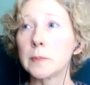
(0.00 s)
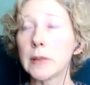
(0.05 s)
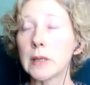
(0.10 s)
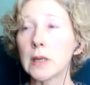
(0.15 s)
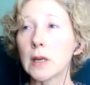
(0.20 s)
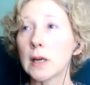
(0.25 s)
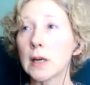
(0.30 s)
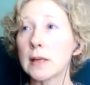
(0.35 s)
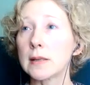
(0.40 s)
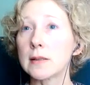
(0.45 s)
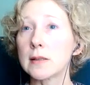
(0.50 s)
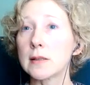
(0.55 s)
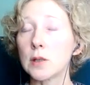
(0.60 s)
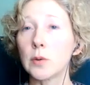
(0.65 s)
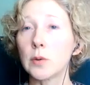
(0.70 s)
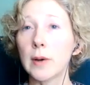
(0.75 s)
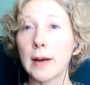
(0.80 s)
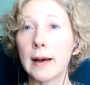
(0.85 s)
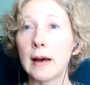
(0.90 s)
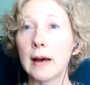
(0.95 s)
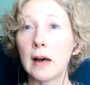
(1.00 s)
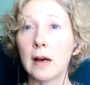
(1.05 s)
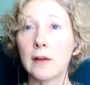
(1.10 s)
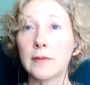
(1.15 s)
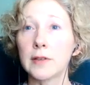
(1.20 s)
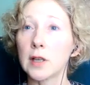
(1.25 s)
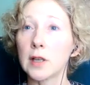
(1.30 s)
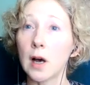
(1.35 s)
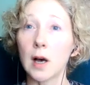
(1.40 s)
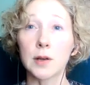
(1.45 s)
because you
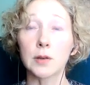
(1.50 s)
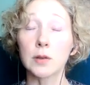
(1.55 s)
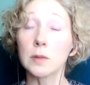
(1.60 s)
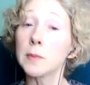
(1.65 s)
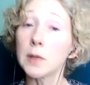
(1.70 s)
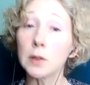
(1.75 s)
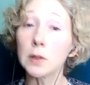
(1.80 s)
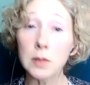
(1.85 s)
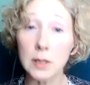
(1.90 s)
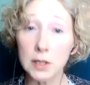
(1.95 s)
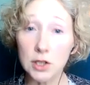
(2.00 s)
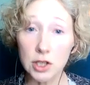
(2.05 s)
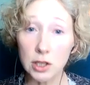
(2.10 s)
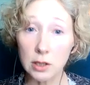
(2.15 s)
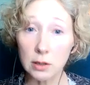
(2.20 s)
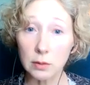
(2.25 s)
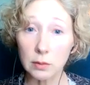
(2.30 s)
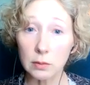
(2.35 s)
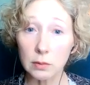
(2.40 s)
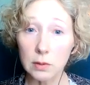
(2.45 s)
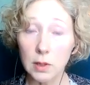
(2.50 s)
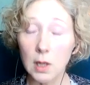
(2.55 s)
have an autoimmune issue